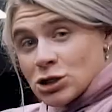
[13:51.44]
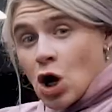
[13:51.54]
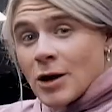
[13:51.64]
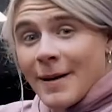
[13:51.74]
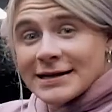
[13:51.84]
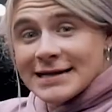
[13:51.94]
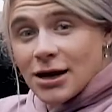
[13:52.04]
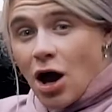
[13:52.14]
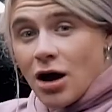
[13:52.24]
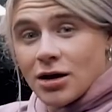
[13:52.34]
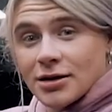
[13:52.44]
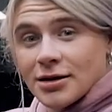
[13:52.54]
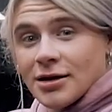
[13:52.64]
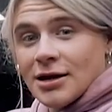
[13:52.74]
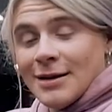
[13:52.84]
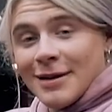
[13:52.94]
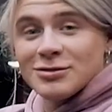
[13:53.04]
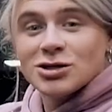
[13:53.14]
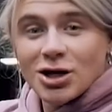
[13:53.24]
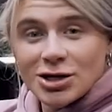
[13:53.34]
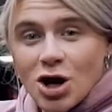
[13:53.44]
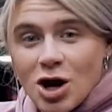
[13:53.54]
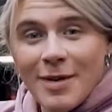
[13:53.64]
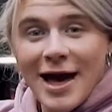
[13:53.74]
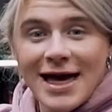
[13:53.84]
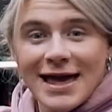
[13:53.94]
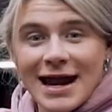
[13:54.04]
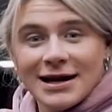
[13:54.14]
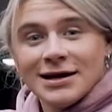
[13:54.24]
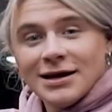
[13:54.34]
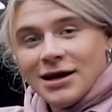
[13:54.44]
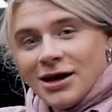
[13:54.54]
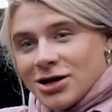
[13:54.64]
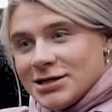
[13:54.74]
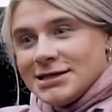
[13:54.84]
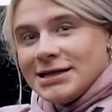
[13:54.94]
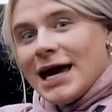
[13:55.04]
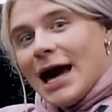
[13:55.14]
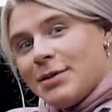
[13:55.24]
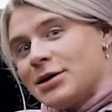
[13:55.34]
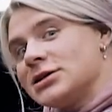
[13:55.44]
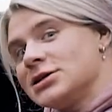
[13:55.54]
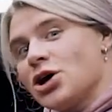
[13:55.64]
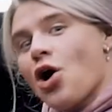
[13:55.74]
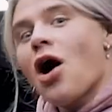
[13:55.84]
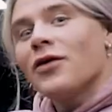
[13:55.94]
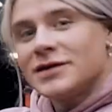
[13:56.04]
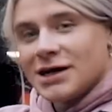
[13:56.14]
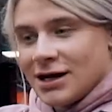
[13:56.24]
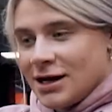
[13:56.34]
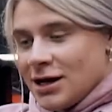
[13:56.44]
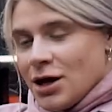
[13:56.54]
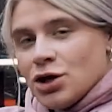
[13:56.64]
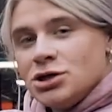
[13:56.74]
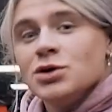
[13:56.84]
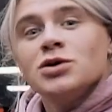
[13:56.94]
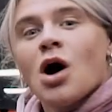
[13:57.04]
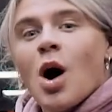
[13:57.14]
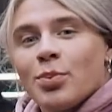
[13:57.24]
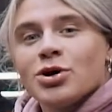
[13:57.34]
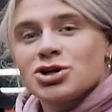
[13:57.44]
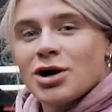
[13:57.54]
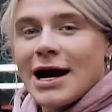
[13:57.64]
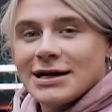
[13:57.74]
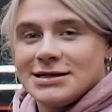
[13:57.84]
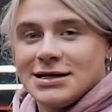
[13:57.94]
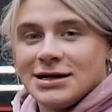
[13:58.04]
talk about it a lot, but I'm going to talk about it again because I see it happen so often. Do not protract